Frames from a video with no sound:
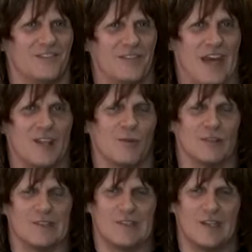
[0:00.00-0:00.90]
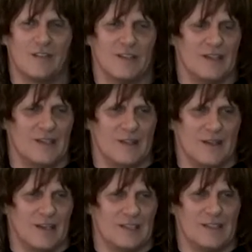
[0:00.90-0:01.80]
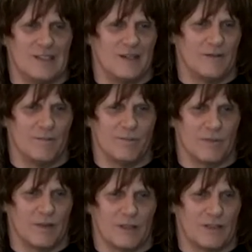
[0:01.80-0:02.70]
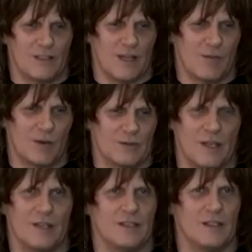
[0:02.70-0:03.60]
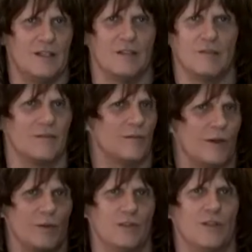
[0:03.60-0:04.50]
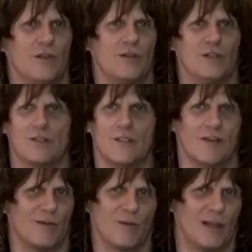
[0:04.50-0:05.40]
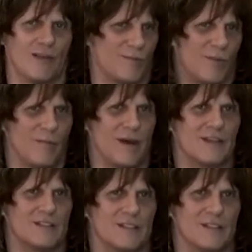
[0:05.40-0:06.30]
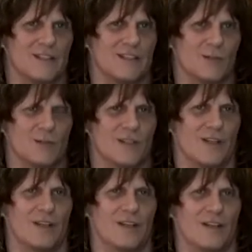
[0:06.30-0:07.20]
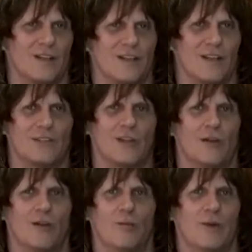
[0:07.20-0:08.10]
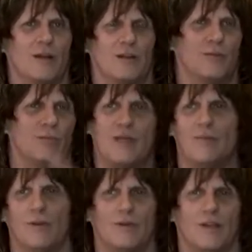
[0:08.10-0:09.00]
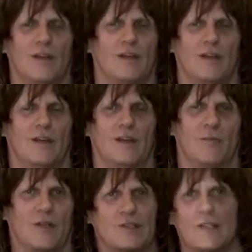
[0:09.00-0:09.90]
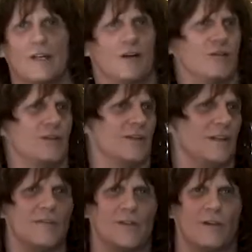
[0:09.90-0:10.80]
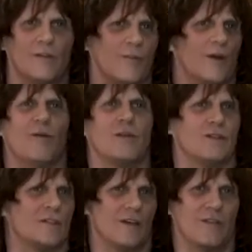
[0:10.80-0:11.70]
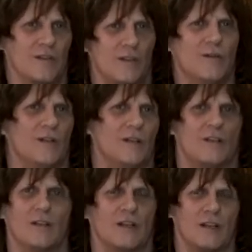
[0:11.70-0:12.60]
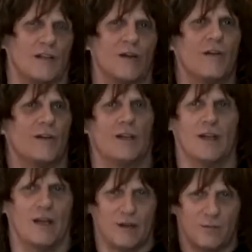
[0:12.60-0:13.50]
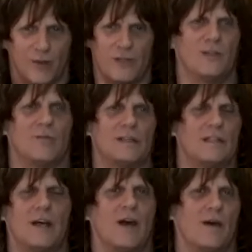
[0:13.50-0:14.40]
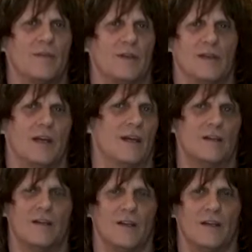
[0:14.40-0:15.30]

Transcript: fathom and stuff. And like the time I was 18, when I went to uni and stuff, I really haven't been back since. It was like, you know, I got to learn about, you know, people and myself and living on my own and stuff at uni, and learning and how to budget my time and how to,